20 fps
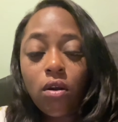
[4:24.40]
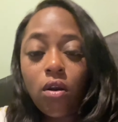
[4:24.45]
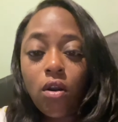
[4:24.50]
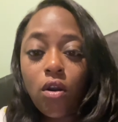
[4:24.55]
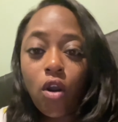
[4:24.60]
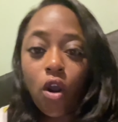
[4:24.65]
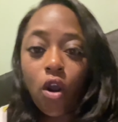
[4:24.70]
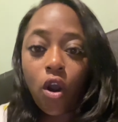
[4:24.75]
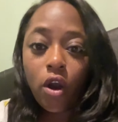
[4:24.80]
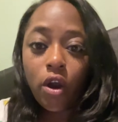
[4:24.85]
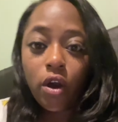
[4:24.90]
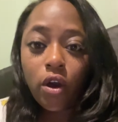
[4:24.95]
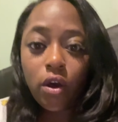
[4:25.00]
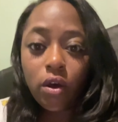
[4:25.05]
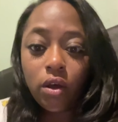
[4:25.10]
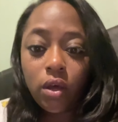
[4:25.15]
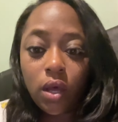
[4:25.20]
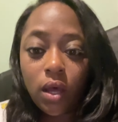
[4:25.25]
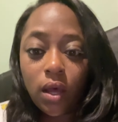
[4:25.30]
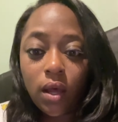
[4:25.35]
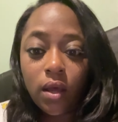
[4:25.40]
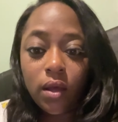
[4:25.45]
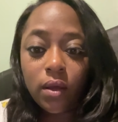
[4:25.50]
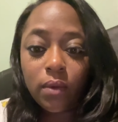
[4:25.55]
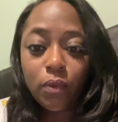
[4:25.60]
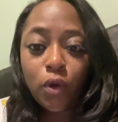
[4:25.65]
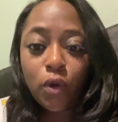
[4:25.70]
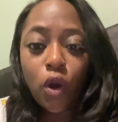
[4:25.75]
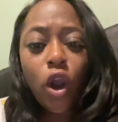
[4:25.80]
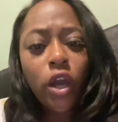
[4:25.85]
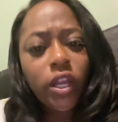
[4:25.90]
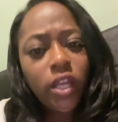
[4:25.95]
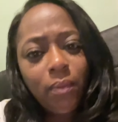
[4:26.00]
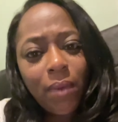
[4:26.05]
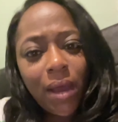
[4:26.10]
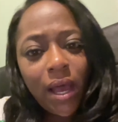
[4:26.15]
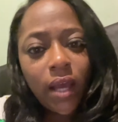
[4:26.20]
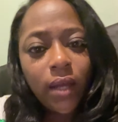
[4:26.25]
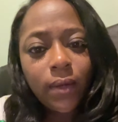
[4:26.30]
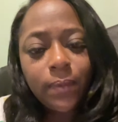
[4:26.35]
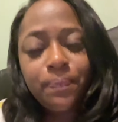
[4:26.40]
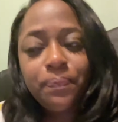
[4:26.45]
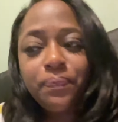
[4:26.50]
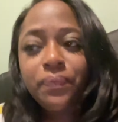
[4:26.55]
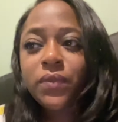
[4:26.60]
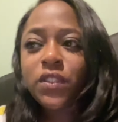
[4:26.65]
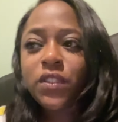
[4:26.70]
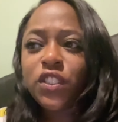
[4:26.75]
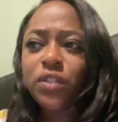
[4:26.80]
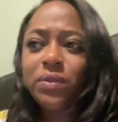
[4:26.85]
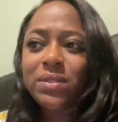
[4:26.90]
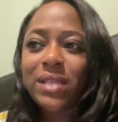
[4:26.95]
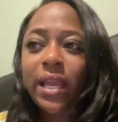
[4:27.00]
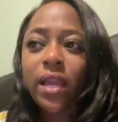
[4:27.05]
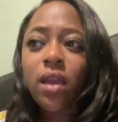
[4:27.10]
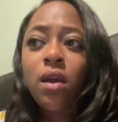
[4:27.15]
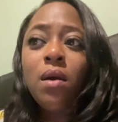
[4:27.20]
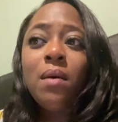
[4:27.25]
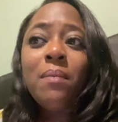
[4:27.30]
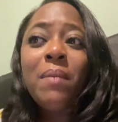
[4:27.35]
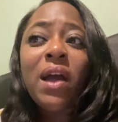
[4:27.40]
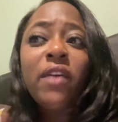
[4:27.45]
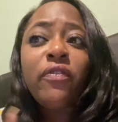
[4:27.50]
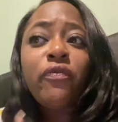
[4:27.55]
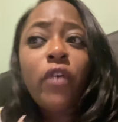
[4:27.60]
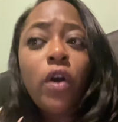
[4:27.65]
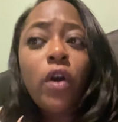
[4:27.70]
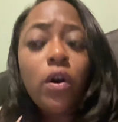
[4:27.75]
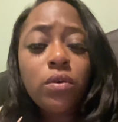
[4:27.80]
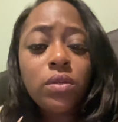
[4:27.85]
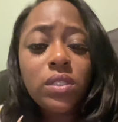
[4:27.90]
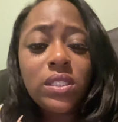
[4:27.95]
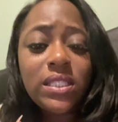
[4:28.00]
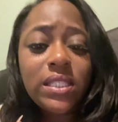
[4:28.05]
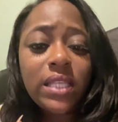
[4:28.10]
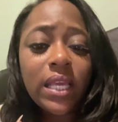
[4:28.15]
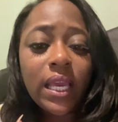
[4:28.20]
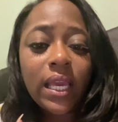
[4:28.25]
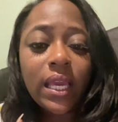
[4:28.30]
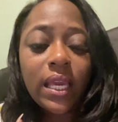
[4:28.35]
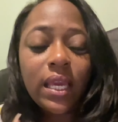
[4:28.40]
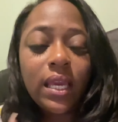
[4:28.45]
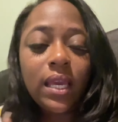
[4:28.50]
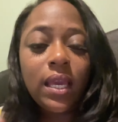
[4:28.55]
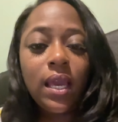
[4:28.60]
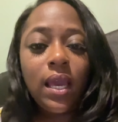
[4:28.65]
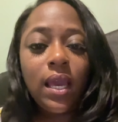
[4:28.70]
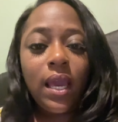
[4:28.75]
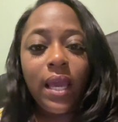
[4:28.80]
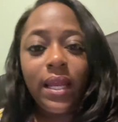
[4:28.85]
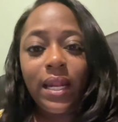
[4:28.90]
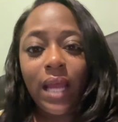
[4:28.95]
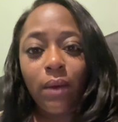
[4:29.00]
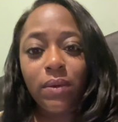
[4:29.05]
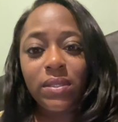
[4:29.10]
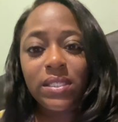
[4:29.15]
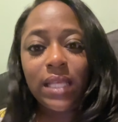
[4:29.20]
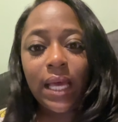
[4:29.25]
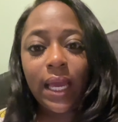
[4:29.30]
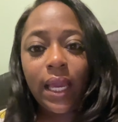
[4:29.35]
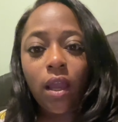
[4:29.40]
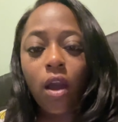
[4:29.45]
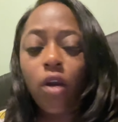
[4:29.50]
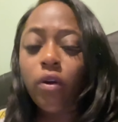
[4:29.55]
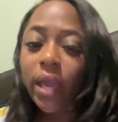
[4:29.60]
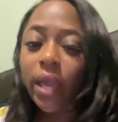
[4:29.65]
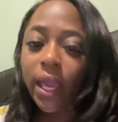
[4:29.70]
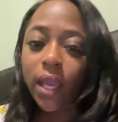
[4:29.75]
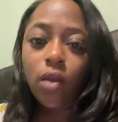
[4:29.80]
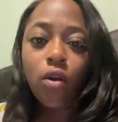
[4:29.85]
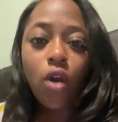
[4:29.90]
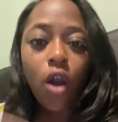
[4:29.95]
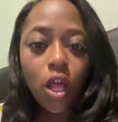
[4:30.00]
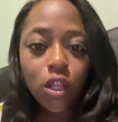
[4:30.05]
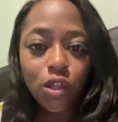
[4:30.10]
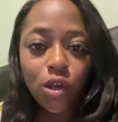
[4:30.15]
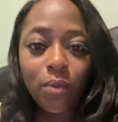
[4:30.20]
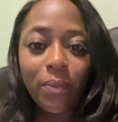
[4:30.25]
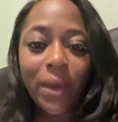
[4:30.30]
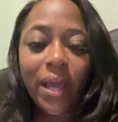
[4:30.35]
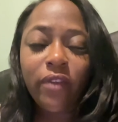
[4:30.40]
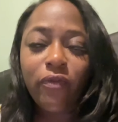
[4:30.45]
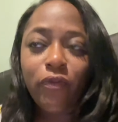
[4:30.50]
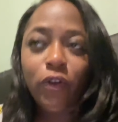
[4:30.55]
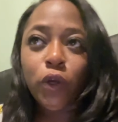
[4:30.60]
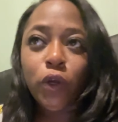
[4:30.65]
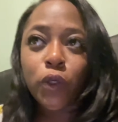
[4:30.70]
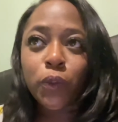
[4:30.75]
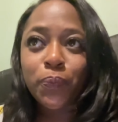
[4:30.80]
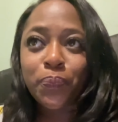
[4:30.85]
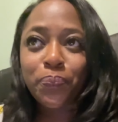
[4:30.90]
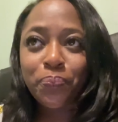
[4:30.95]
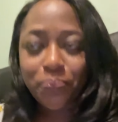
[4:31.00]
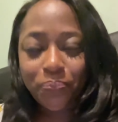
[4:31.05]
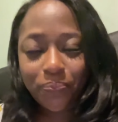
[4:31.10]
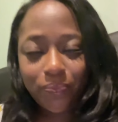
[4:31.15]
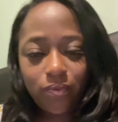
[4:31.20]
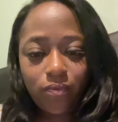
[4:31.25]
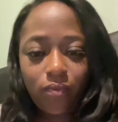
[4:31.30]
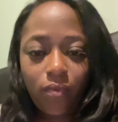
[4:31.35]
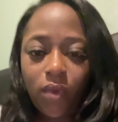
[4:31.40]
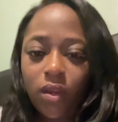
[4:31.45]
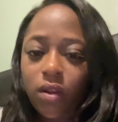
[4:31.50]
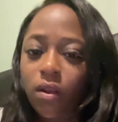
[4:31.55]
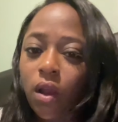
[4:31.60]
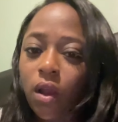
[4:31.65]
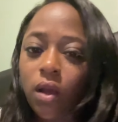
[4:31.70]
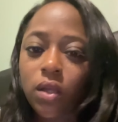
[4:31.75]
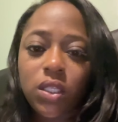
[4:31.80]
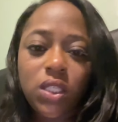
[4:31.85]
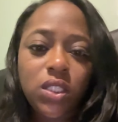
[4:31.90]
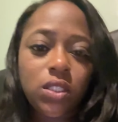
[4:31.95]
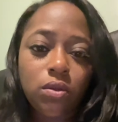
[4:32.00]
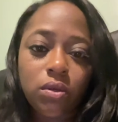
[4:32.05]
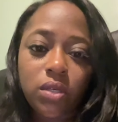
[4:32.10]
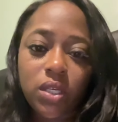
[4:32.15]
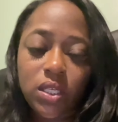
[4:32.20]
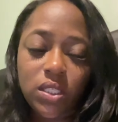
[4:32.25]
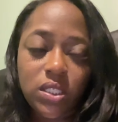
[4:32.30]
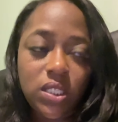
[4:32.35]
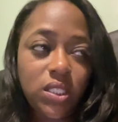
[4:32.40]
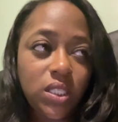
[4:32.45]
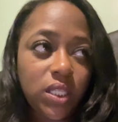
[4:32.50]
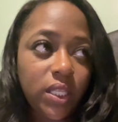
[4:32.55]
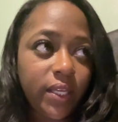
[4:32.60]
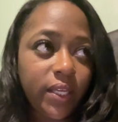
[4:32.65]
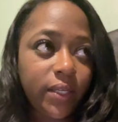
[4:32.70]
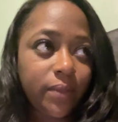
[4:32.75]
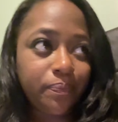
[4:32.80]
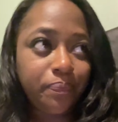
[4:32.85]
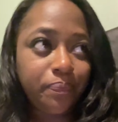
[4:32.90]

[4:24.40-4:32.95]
call your mom. She was like, my phone's dead. And I was like, okay, call on my phone. Y'all, these little kids are slick.